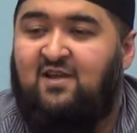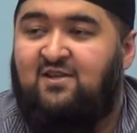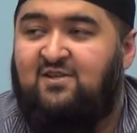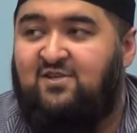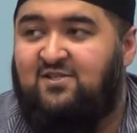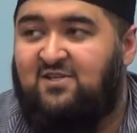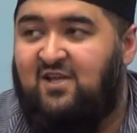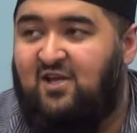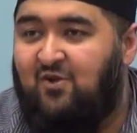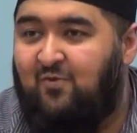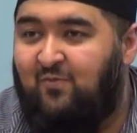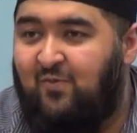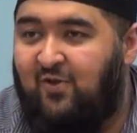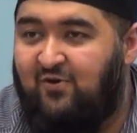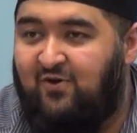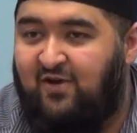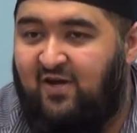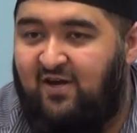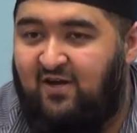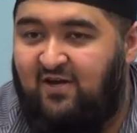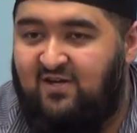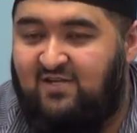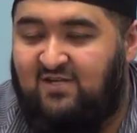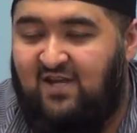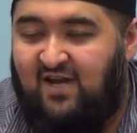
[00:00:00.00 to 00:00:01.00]
Jazakumullah
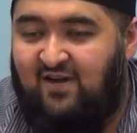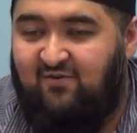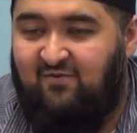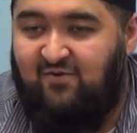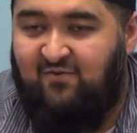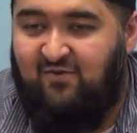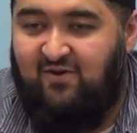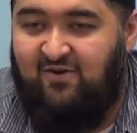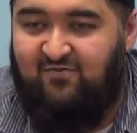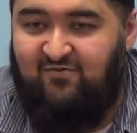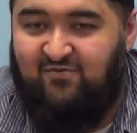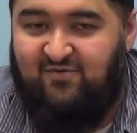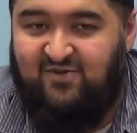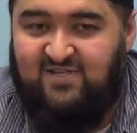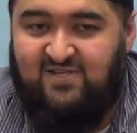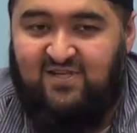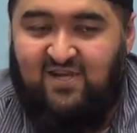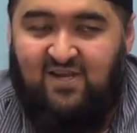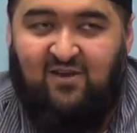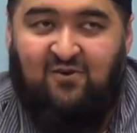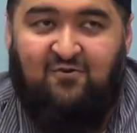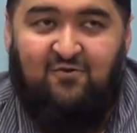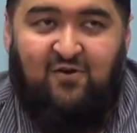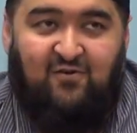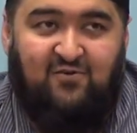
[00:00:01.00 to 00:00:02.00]
khairan to everyone for
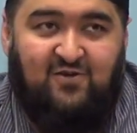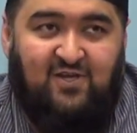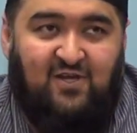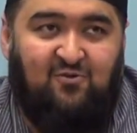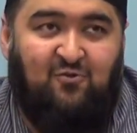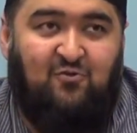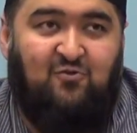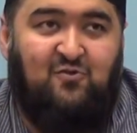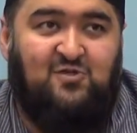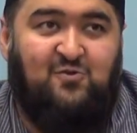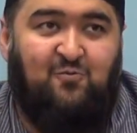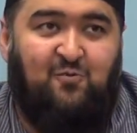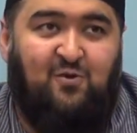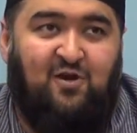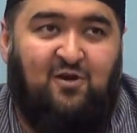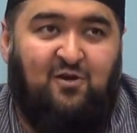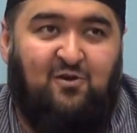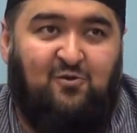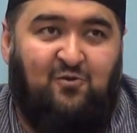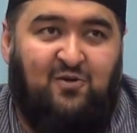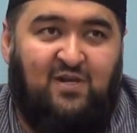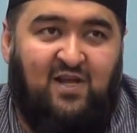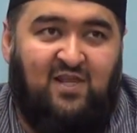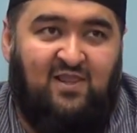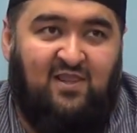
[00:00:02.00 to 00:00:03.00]
sticking around. I know usually we
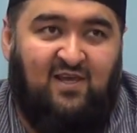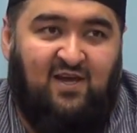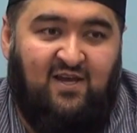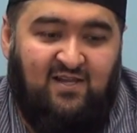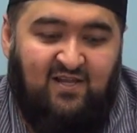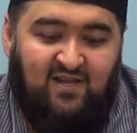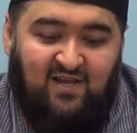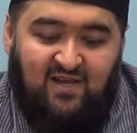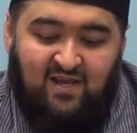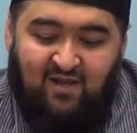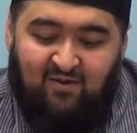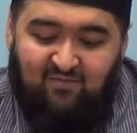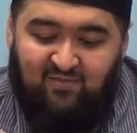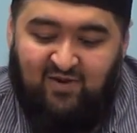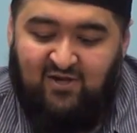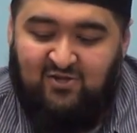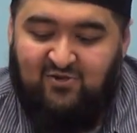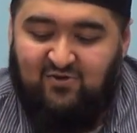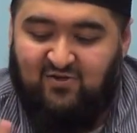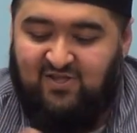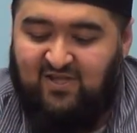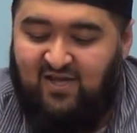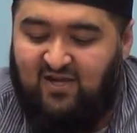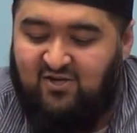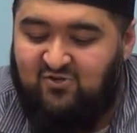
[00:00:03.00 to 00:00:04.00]
conclude at 9, but I
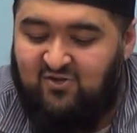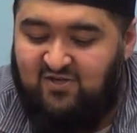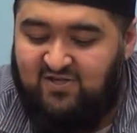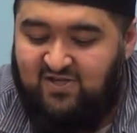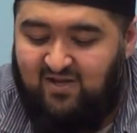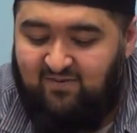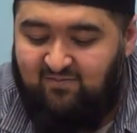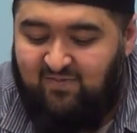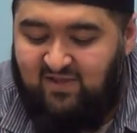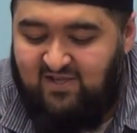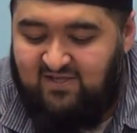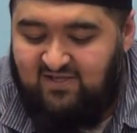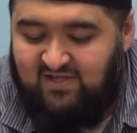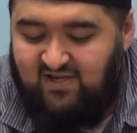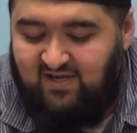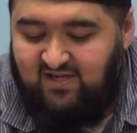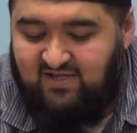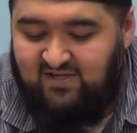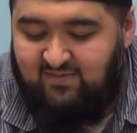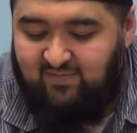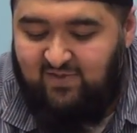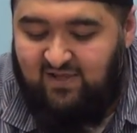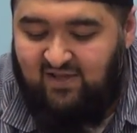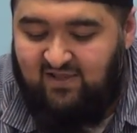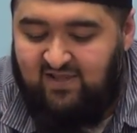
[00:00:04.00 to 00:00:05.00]
took the extra 10 minutes to
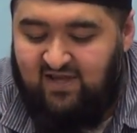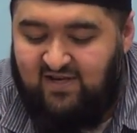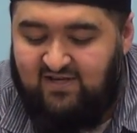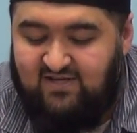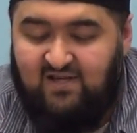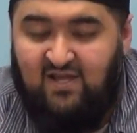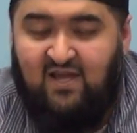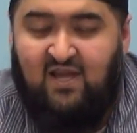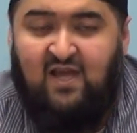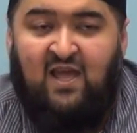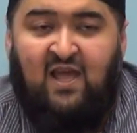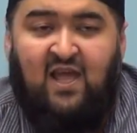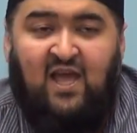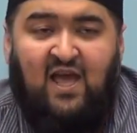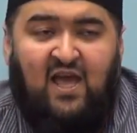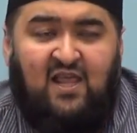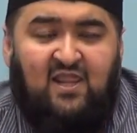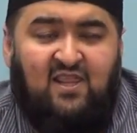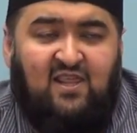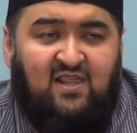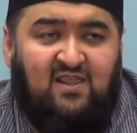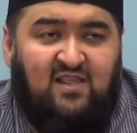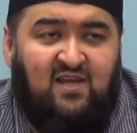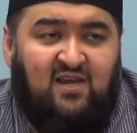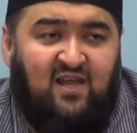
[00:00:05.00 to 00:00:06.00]
explain that.
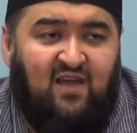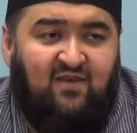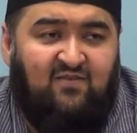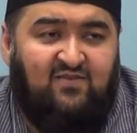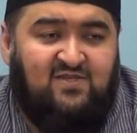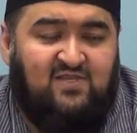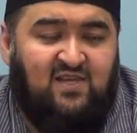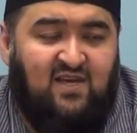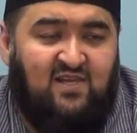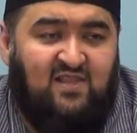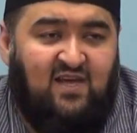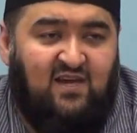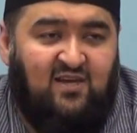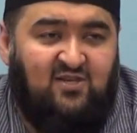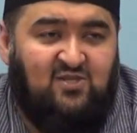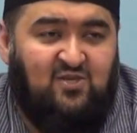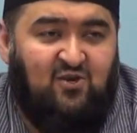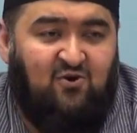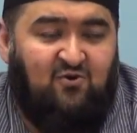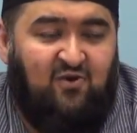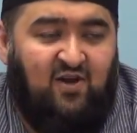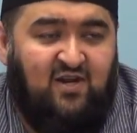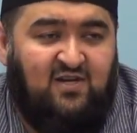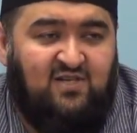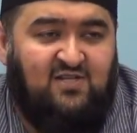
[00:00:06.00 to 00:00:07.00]
Anything that I have said that is
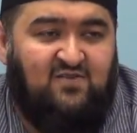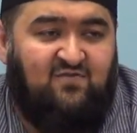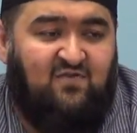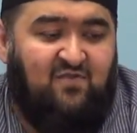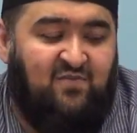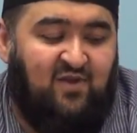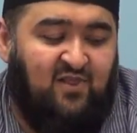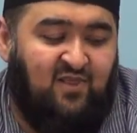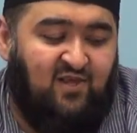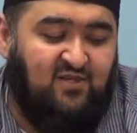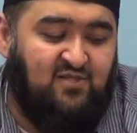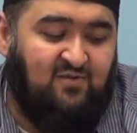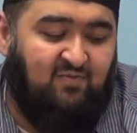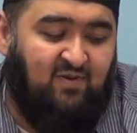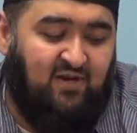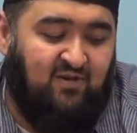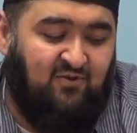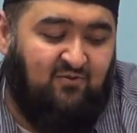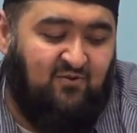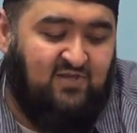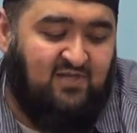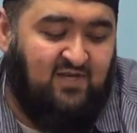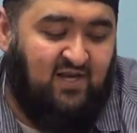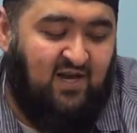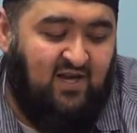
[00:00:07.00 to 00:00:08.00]
correct is from Allah
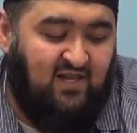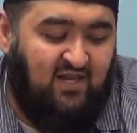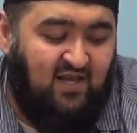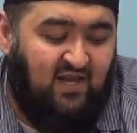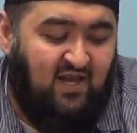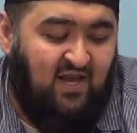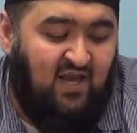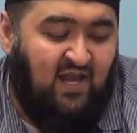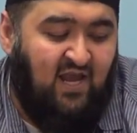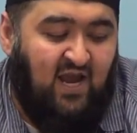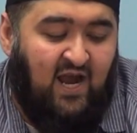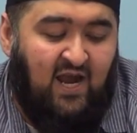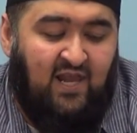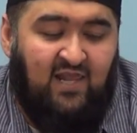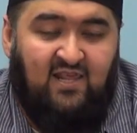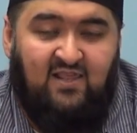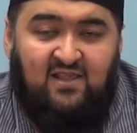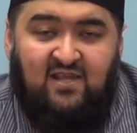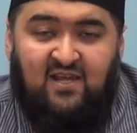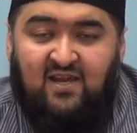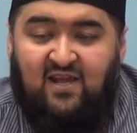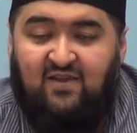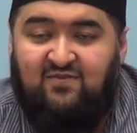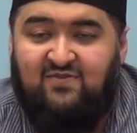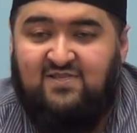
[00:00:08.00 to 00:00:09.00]
subhanahu wa ta'ala.
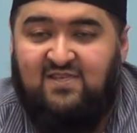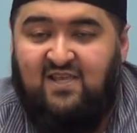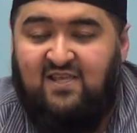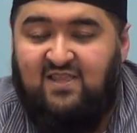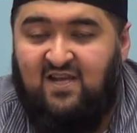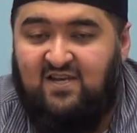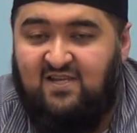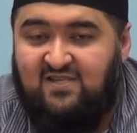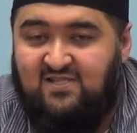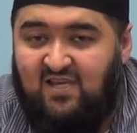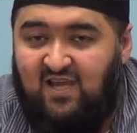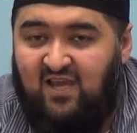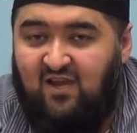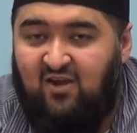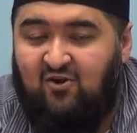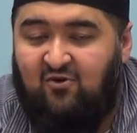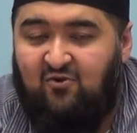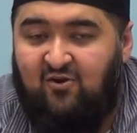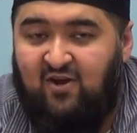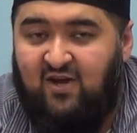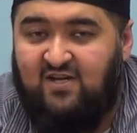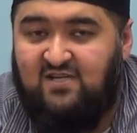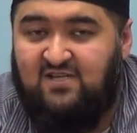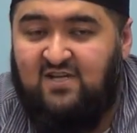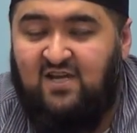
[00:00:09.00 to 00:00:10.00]
Anything that I have said that is
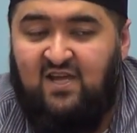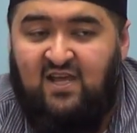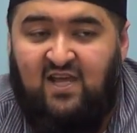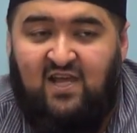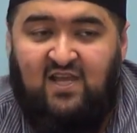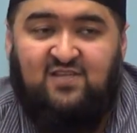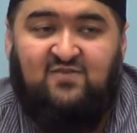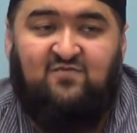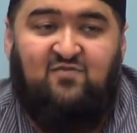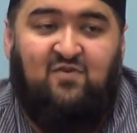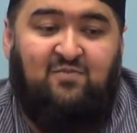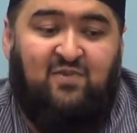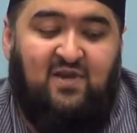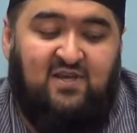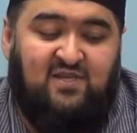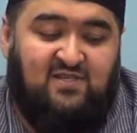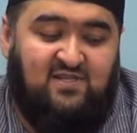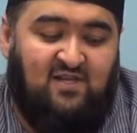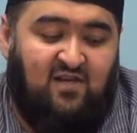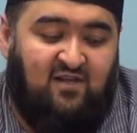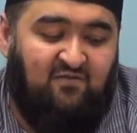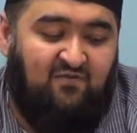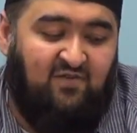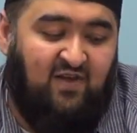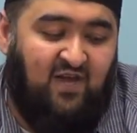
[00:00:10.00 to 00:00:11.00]
incorrect is from
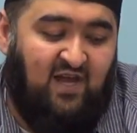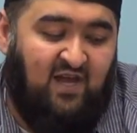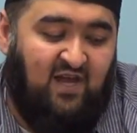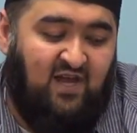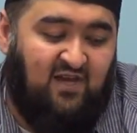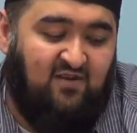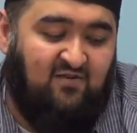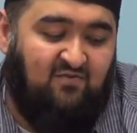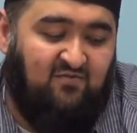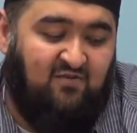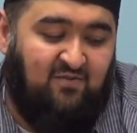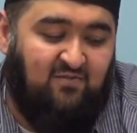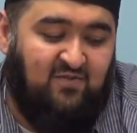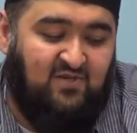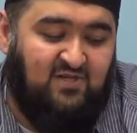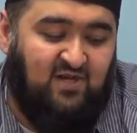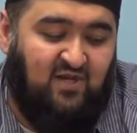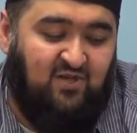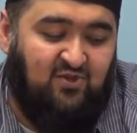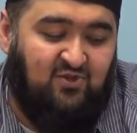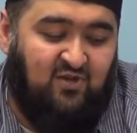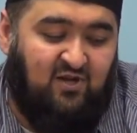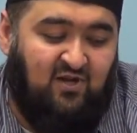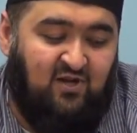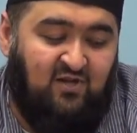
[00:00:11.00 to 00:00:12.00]
myself and from
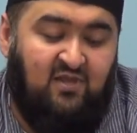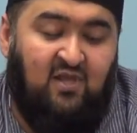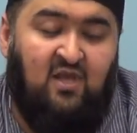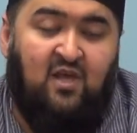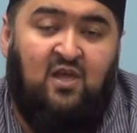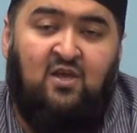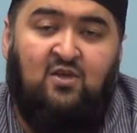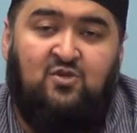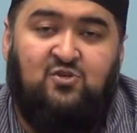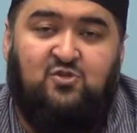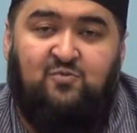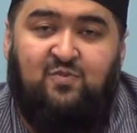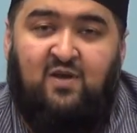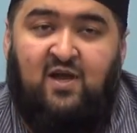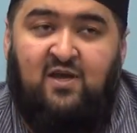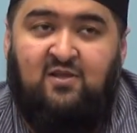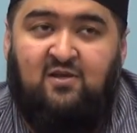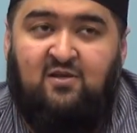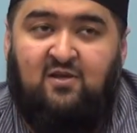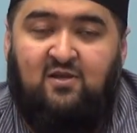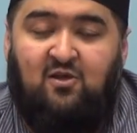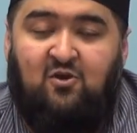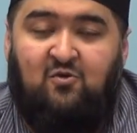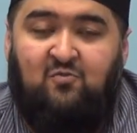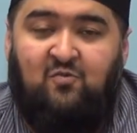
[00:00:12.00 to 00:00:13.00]
shaitan.
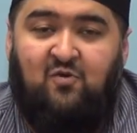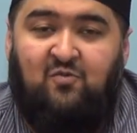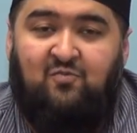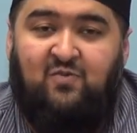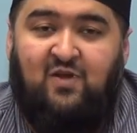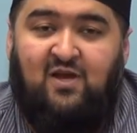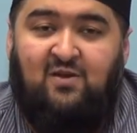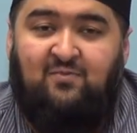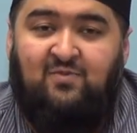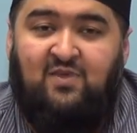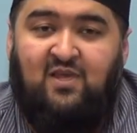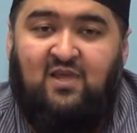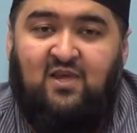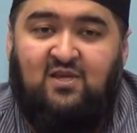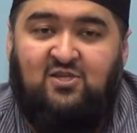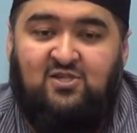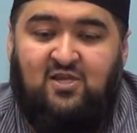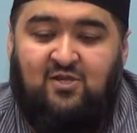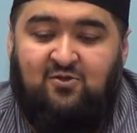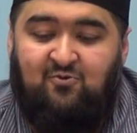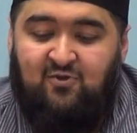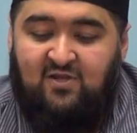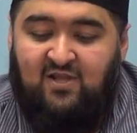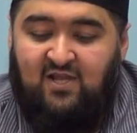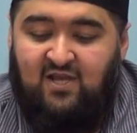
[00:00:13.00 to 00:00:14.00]
Subhanakallahumma wa bihamdik,
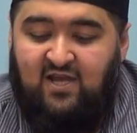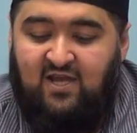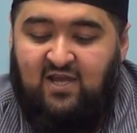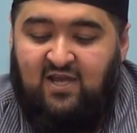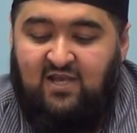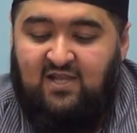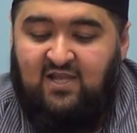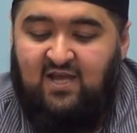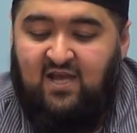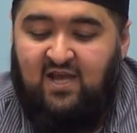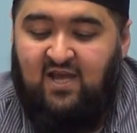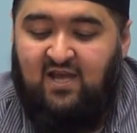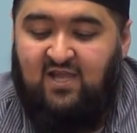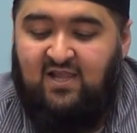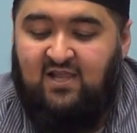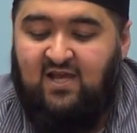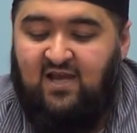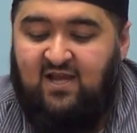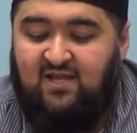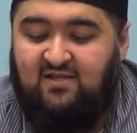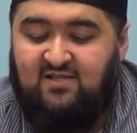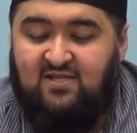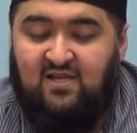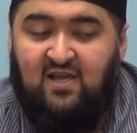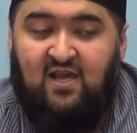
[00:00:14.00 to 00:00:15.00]
ashhadu an la ilaha illa
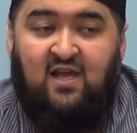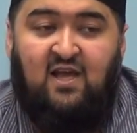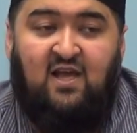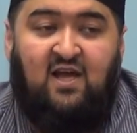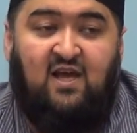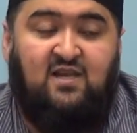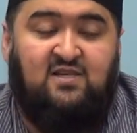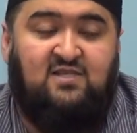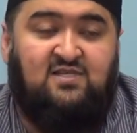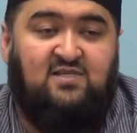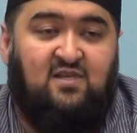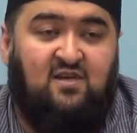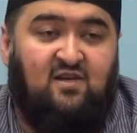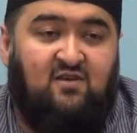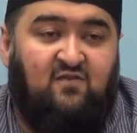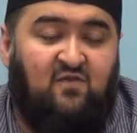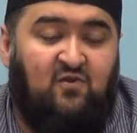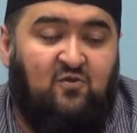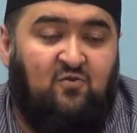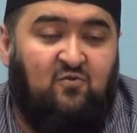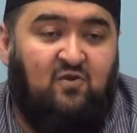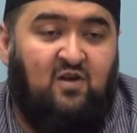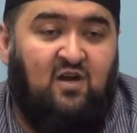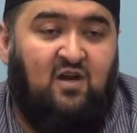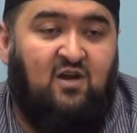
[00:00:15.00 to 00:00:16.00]
ant,
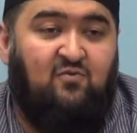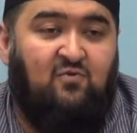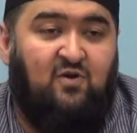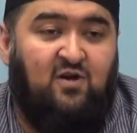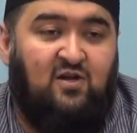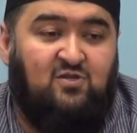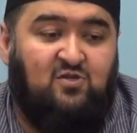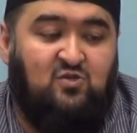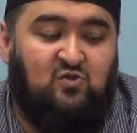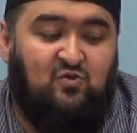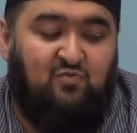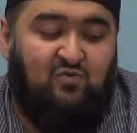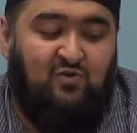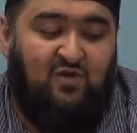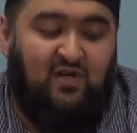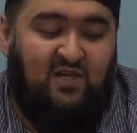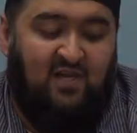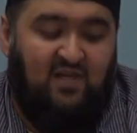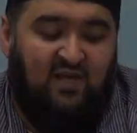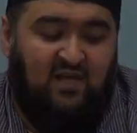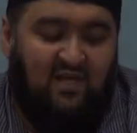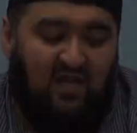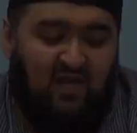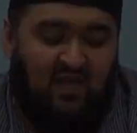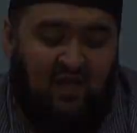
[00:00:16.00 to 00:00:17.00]
astaghfiruka wa atubu
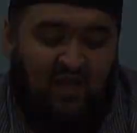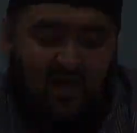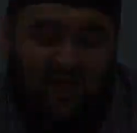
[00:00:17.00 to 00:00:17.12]
ilayk.